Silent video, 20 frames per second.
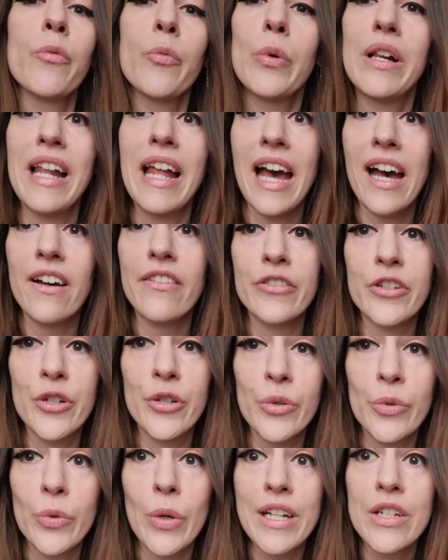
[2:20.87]
will have
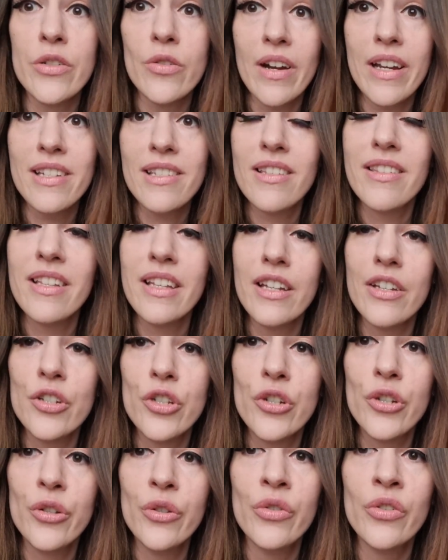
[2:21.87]
to address the
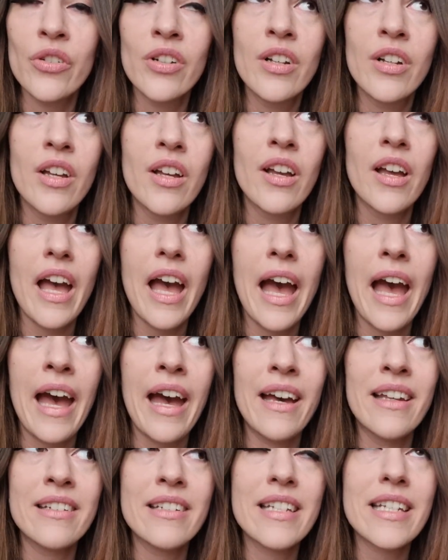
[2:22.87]
issue.
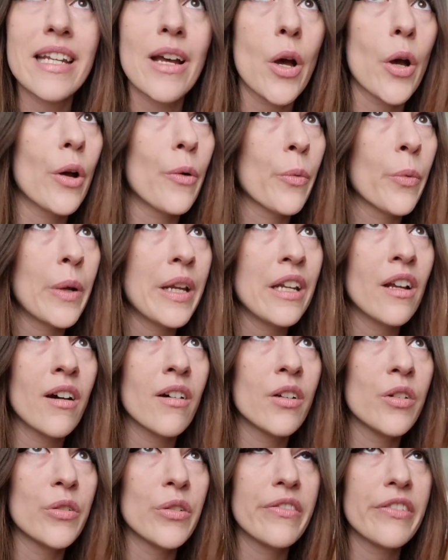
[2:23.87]
And we
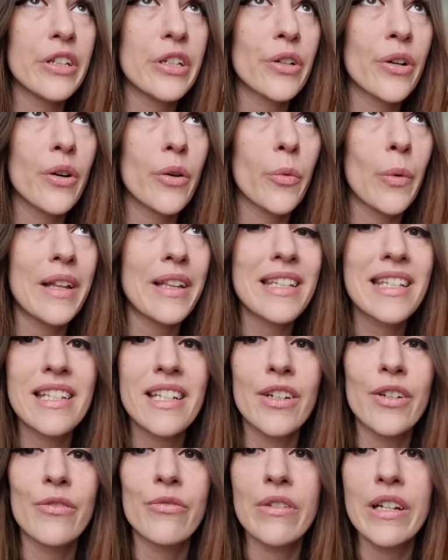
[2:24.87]
know Louis Vuitton once
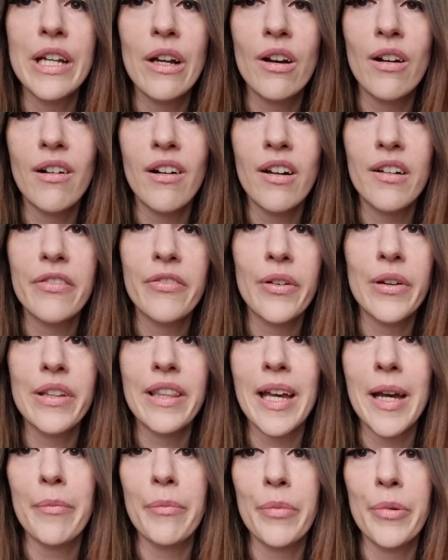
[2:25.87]
did a recall for
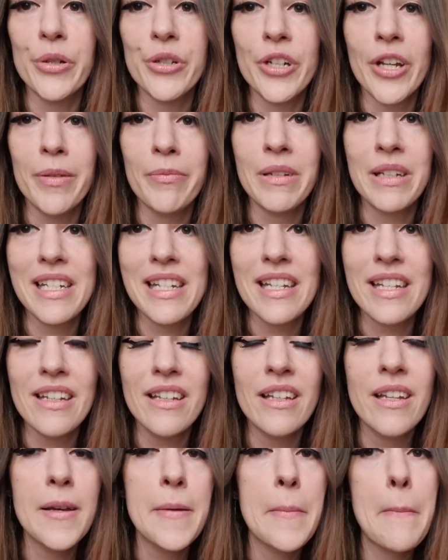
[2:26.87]
their Pochette
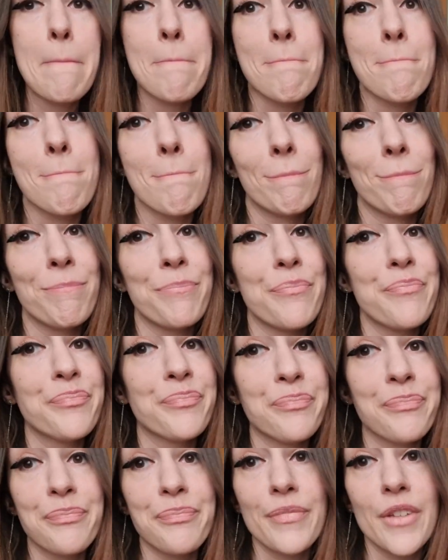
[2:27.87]
Métier.
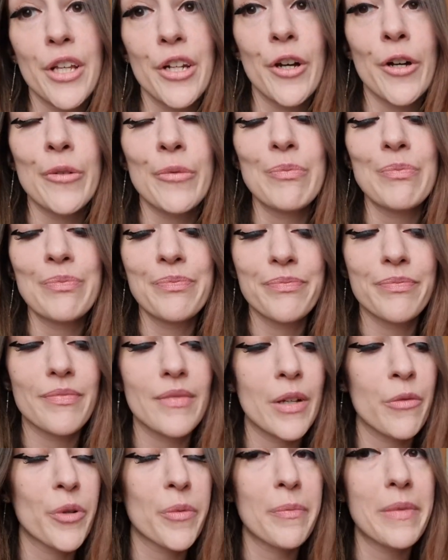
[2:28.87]
You know,
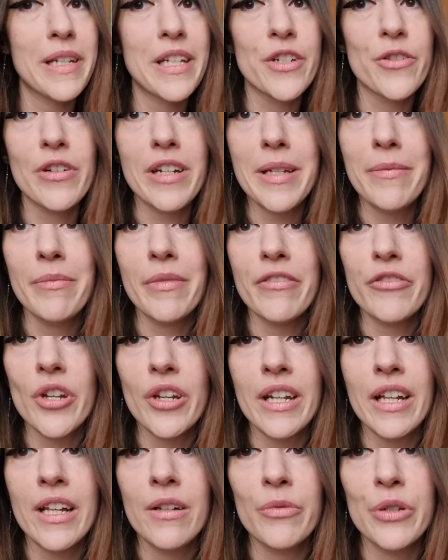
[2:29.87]
it would be a dream if
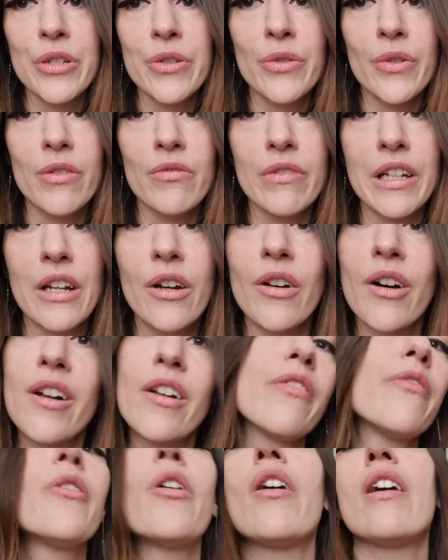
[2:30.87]
Chanel would do a recall
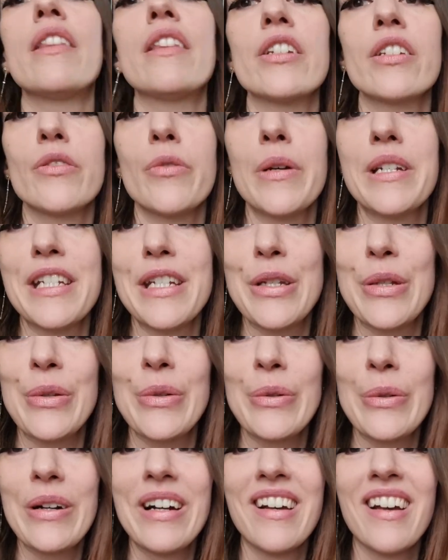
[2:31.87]
for the
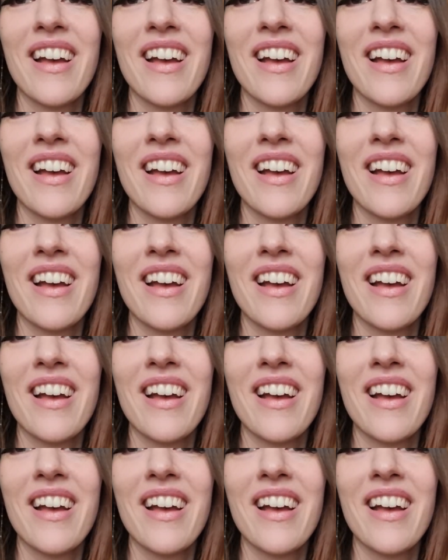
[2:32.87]
22